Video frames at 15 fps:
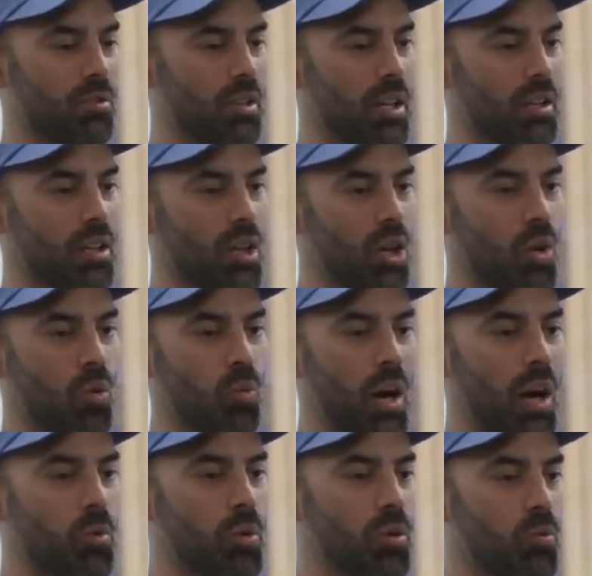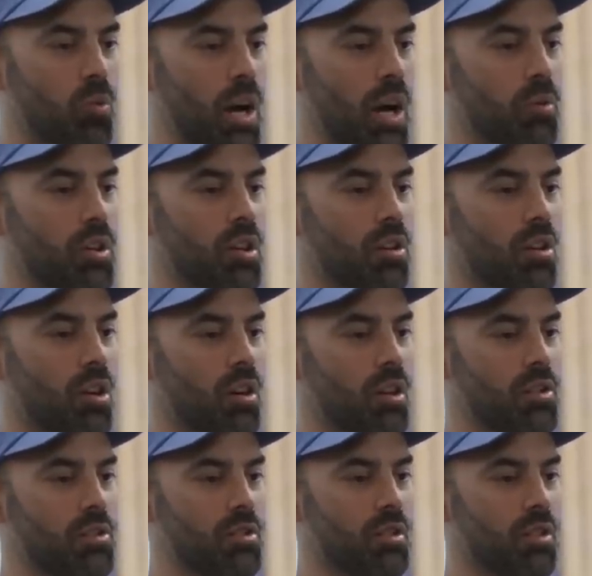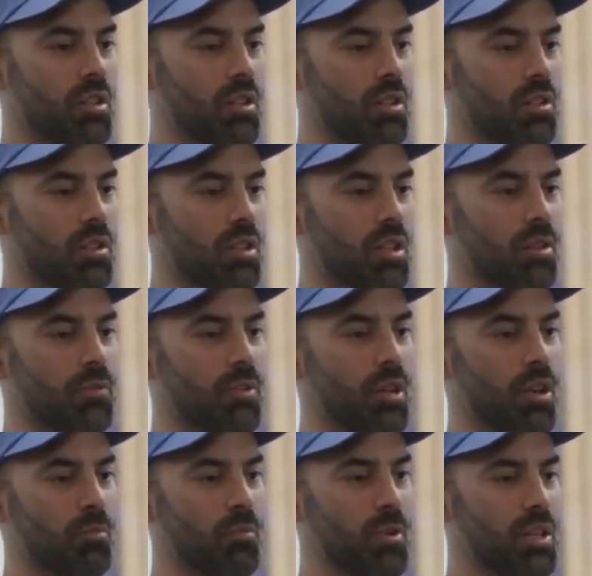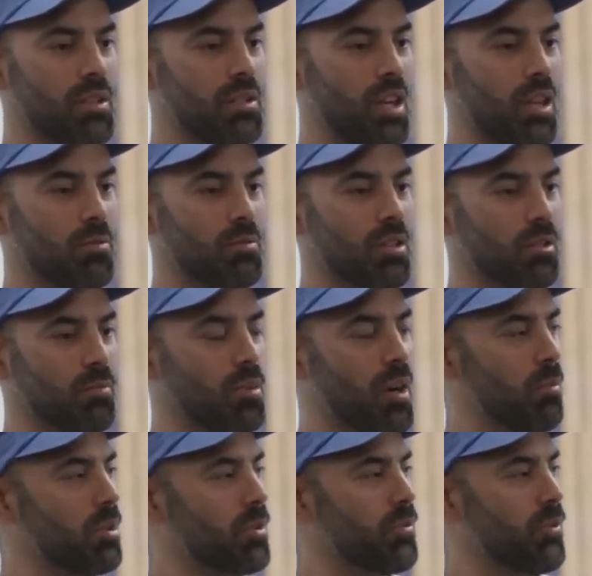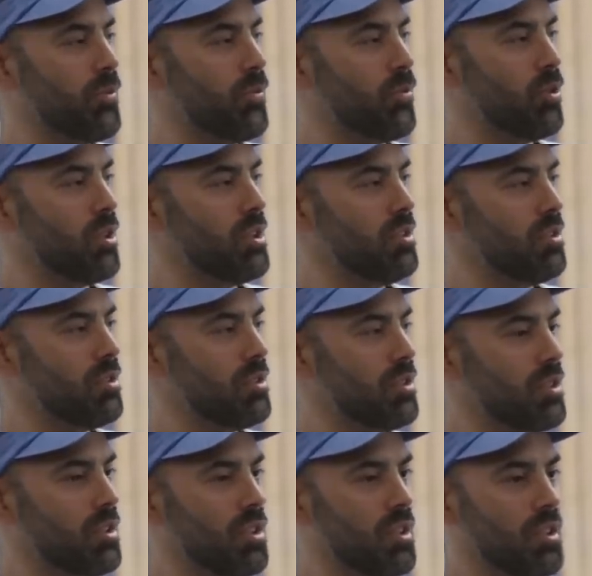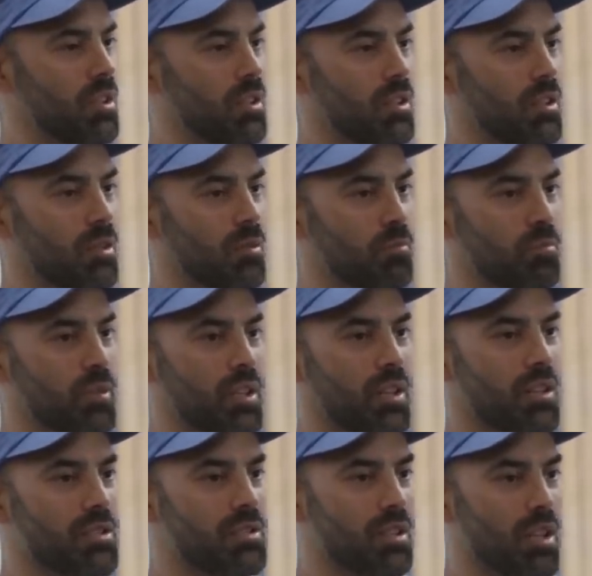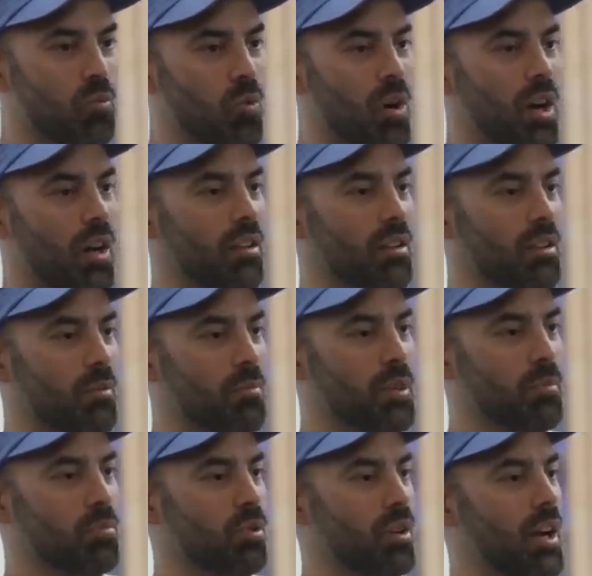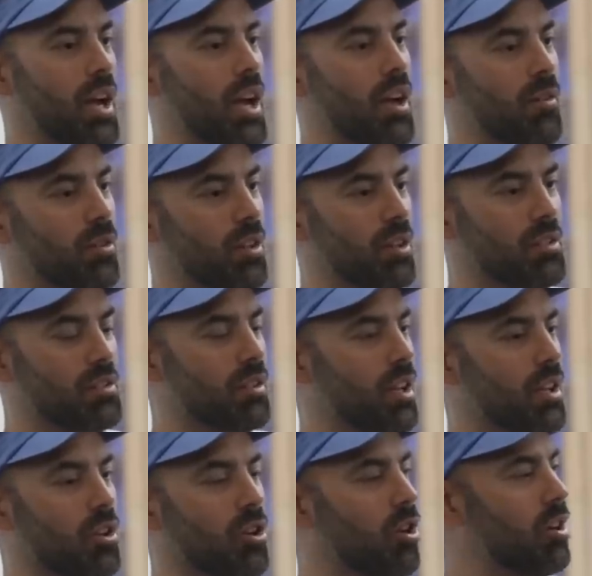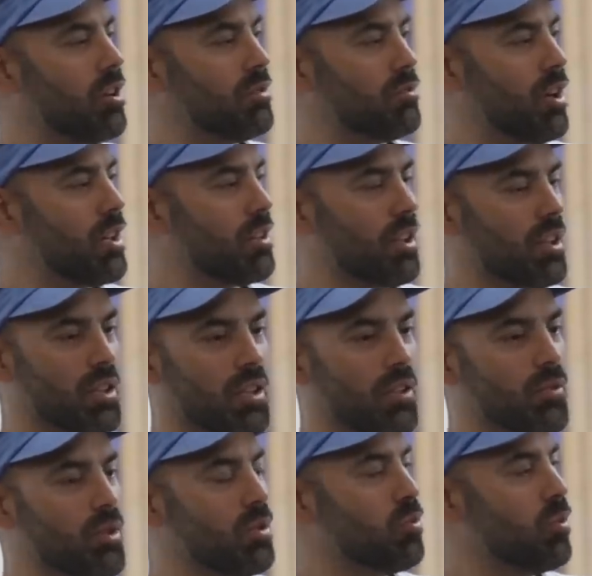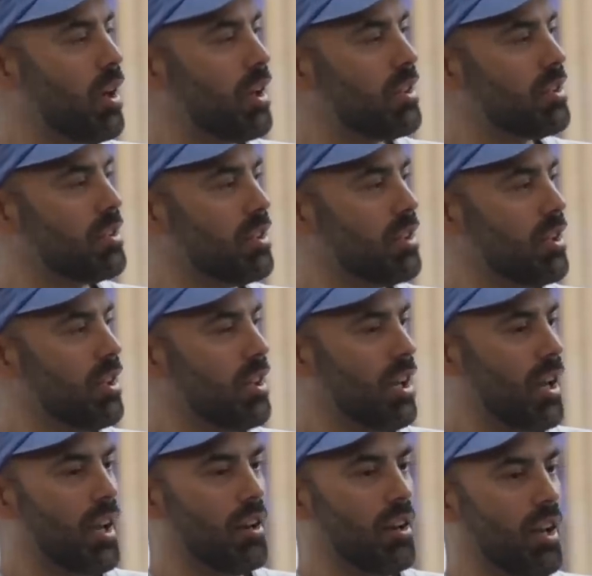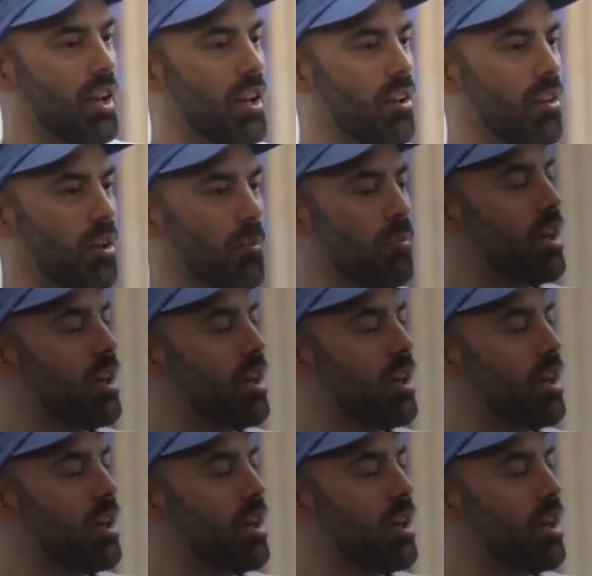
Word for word: So like, why would why would an artist give their mixtape to the public for free because they want the people to have it. It's like art, right? Like give it away and and the